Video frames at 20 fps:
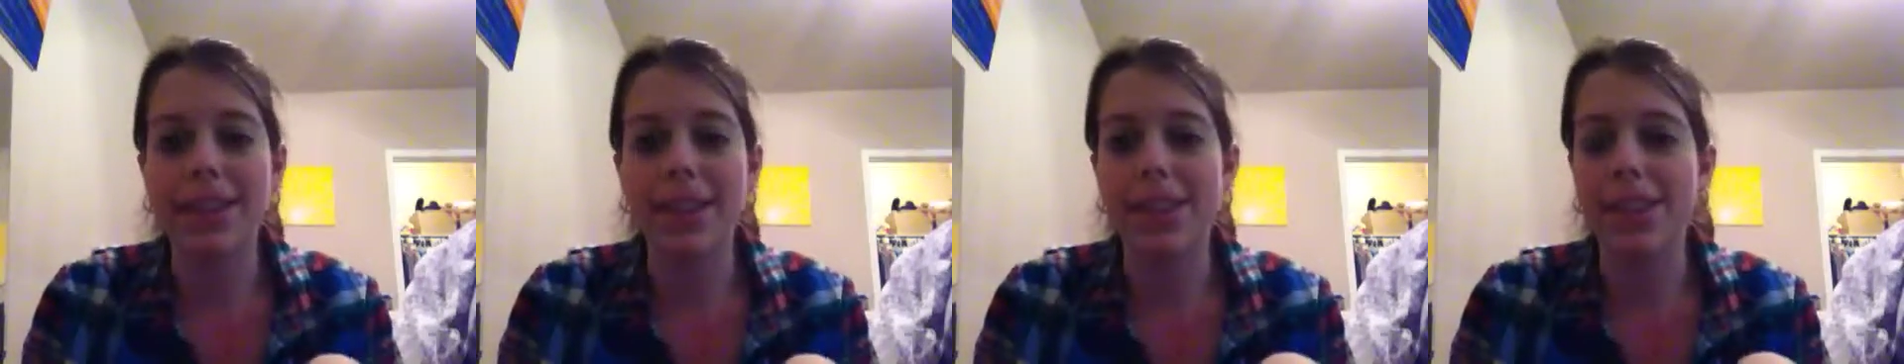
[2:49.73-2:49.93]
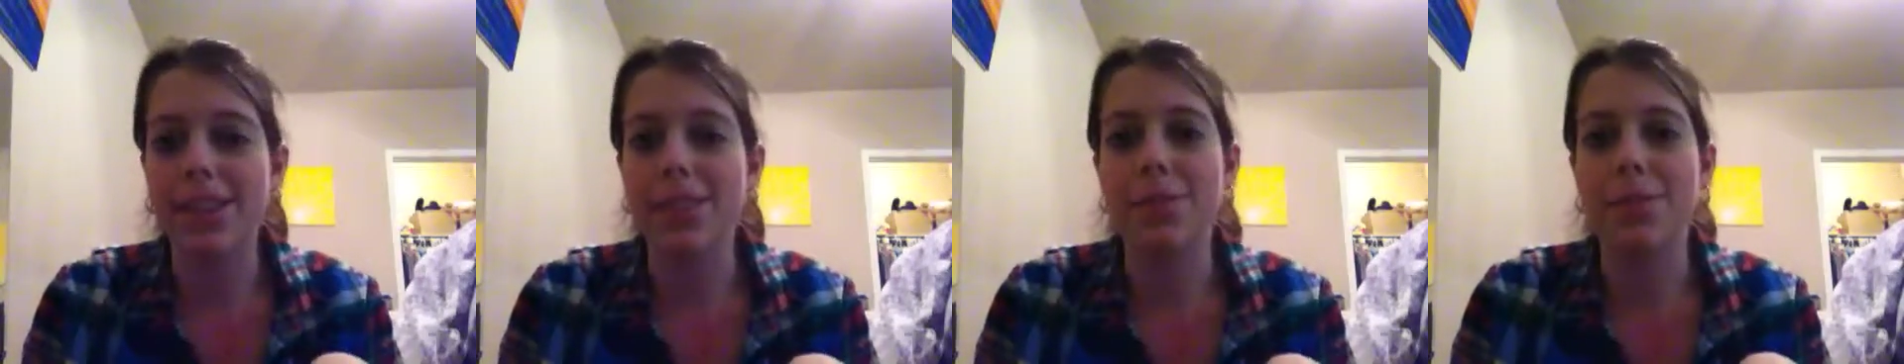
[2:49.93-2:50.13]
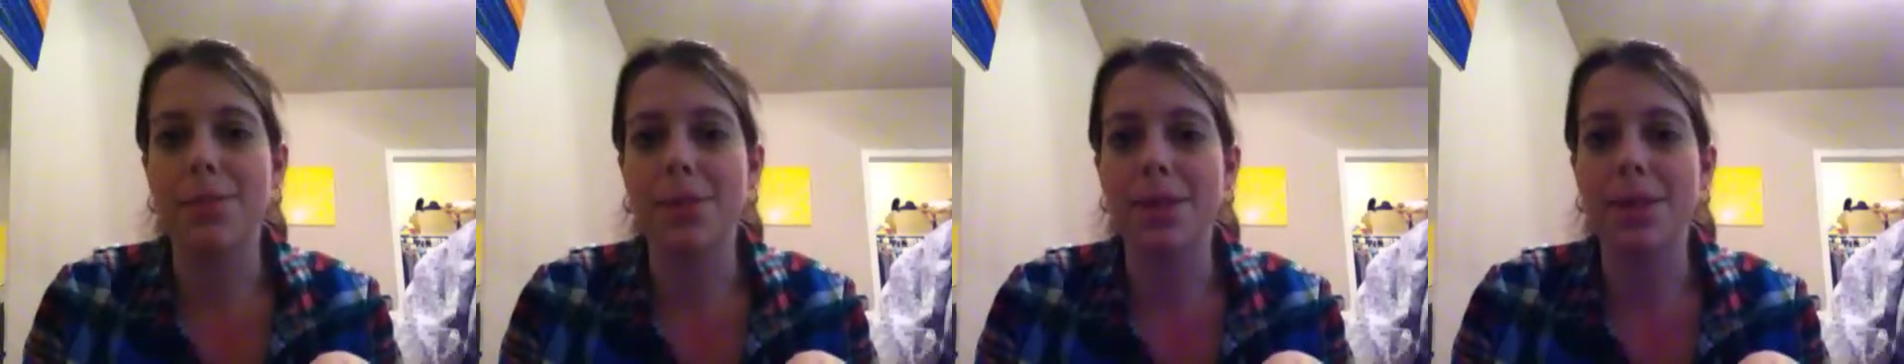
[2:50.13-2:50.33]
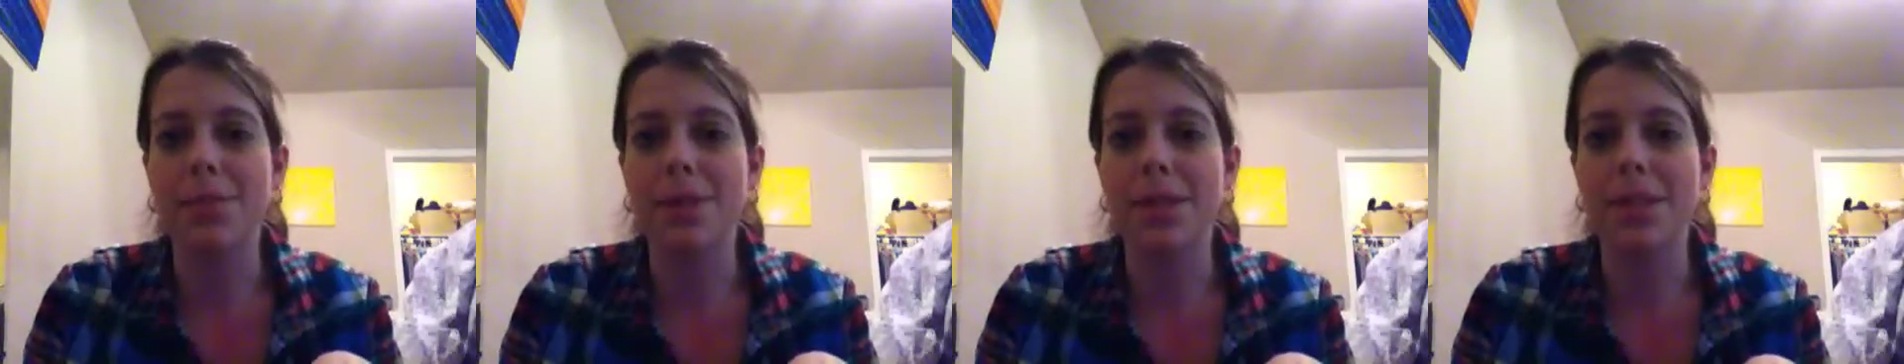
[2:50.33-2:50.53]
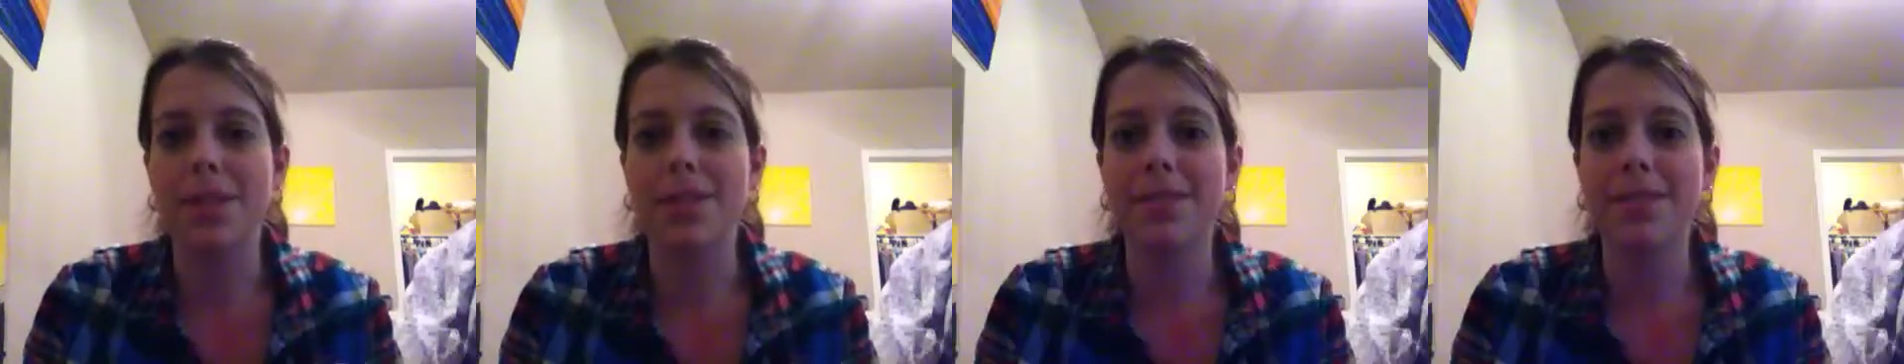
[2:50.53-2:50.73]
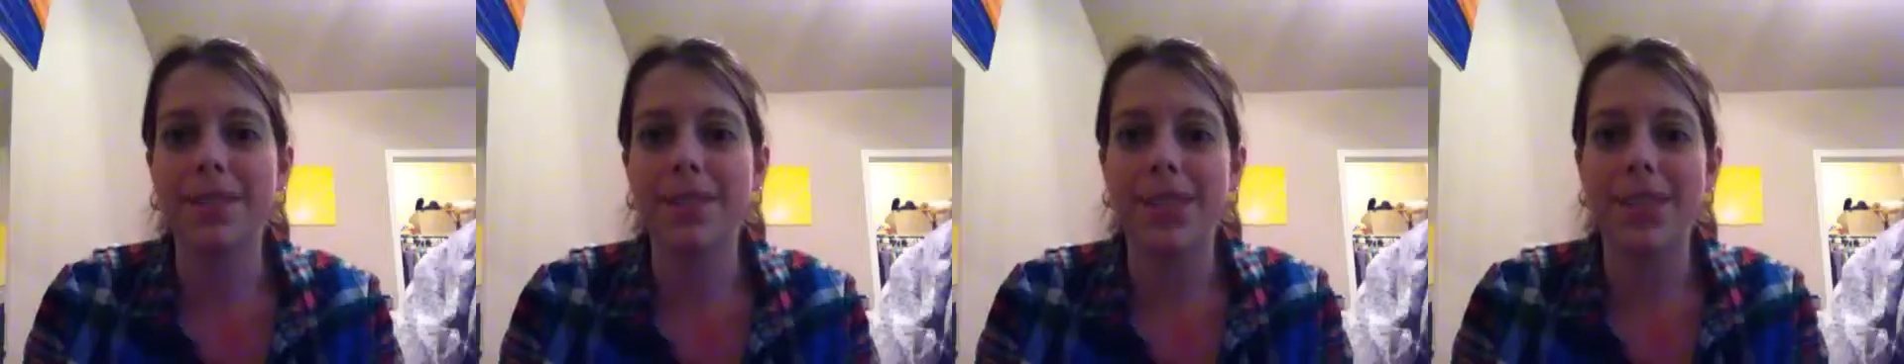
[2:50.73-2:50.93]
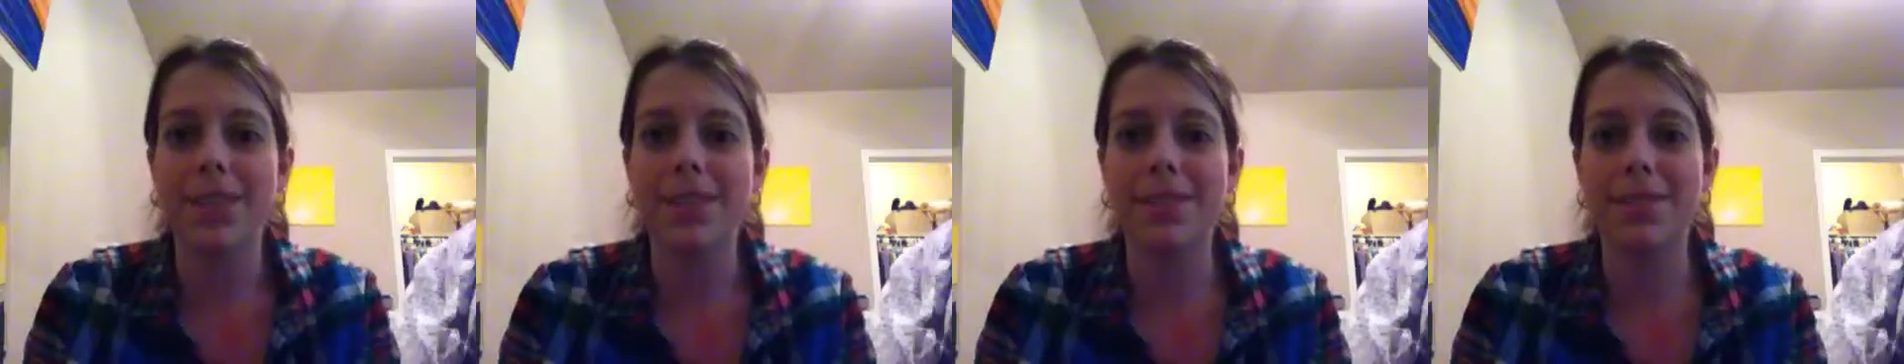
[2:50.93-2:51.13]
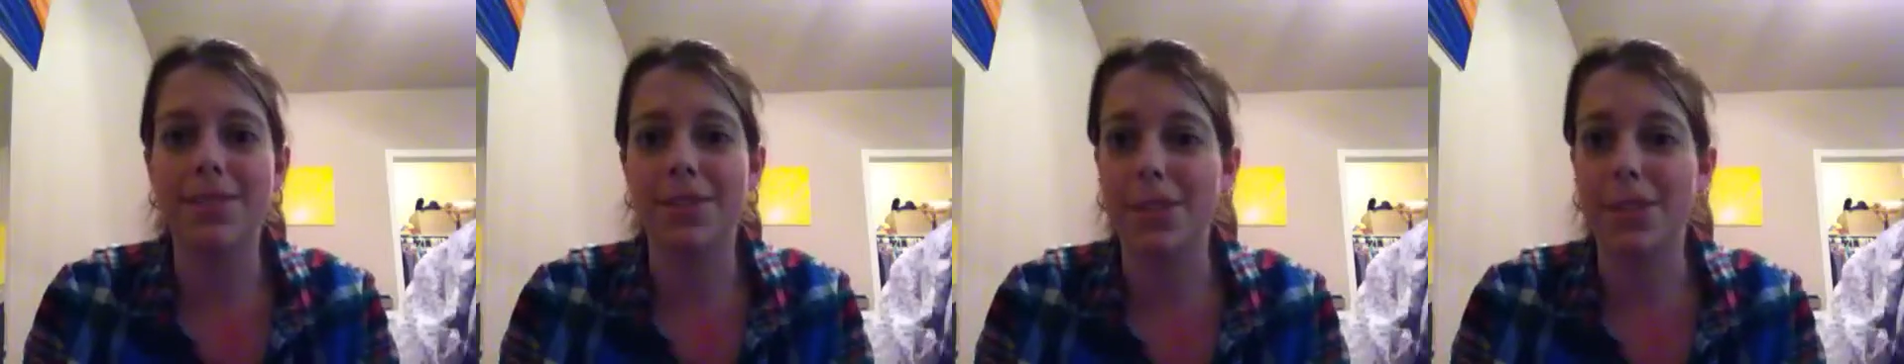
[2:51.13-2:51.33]
that's a super depressing
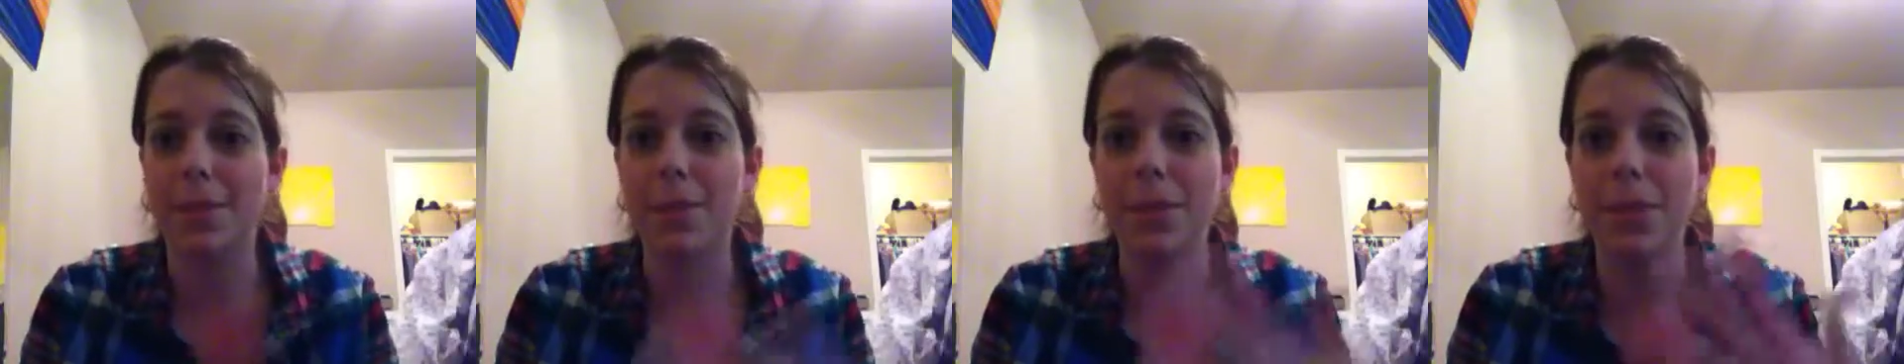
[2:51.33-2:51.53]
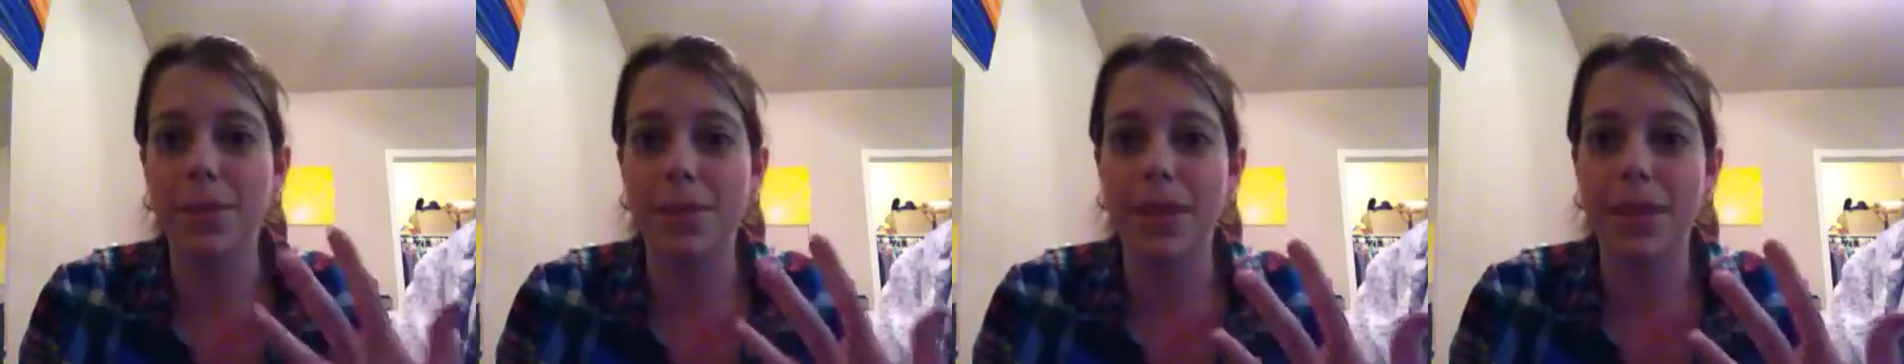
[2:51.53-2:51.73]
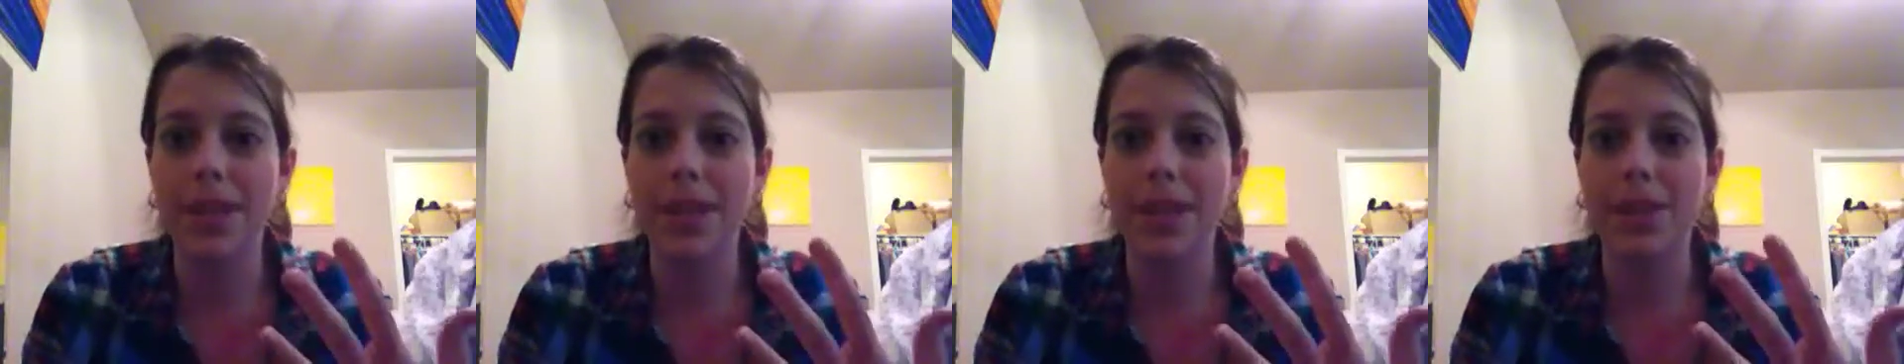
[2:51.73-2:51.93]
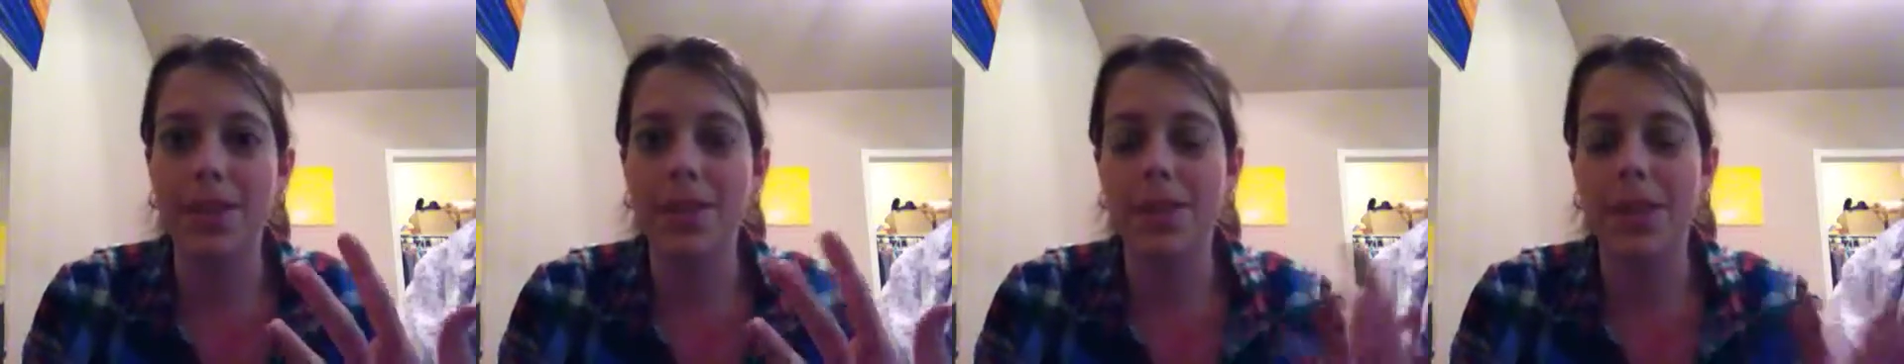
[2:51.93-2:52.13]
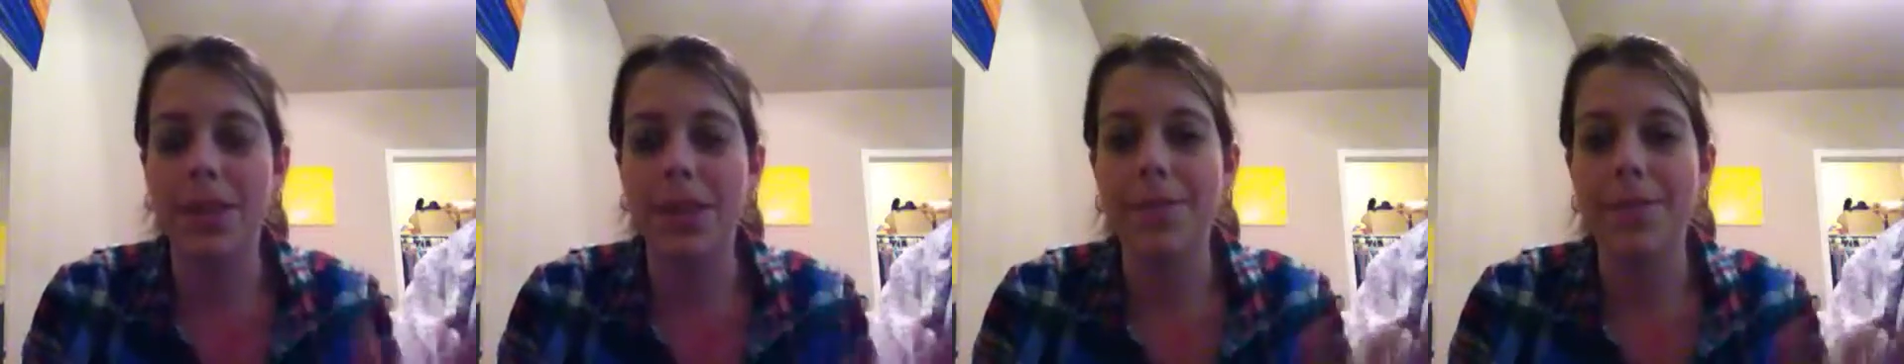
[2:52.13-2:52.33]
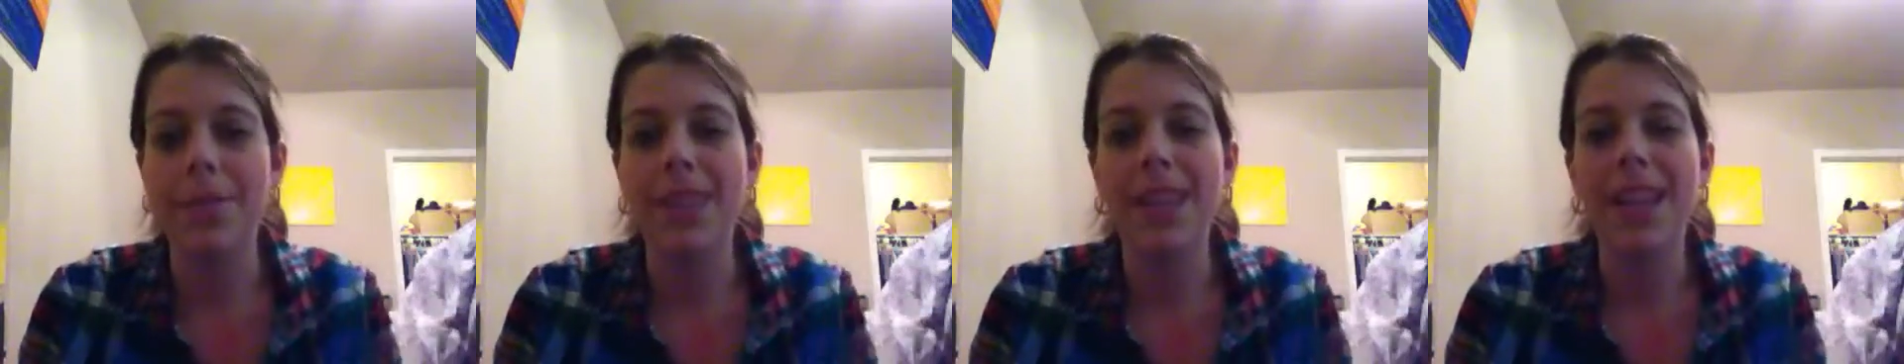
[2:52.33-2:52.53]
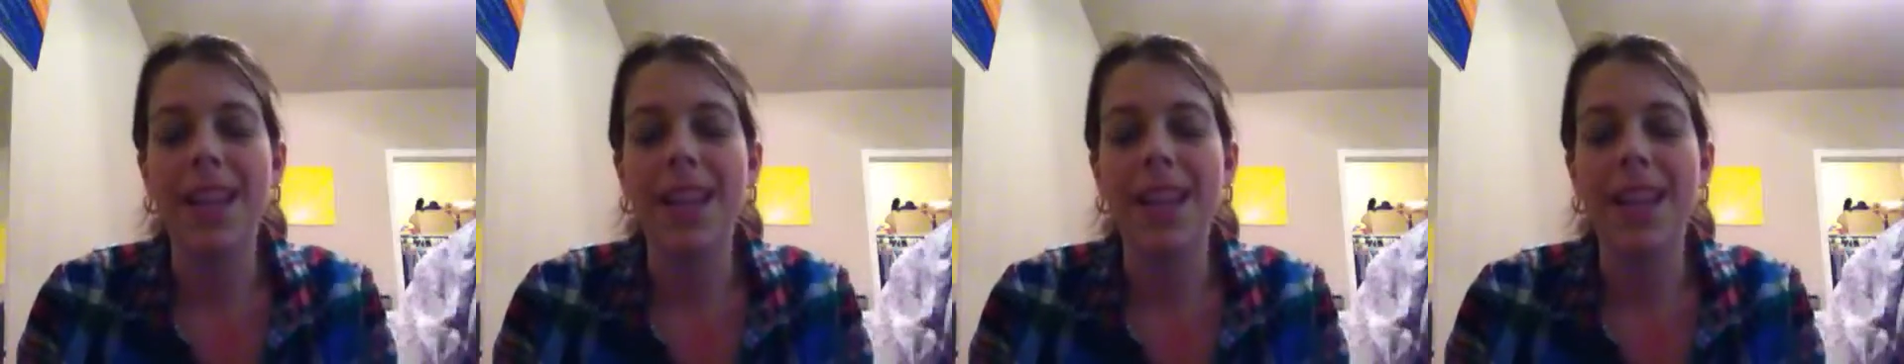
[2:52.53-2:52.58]
phase for someone to witness you at.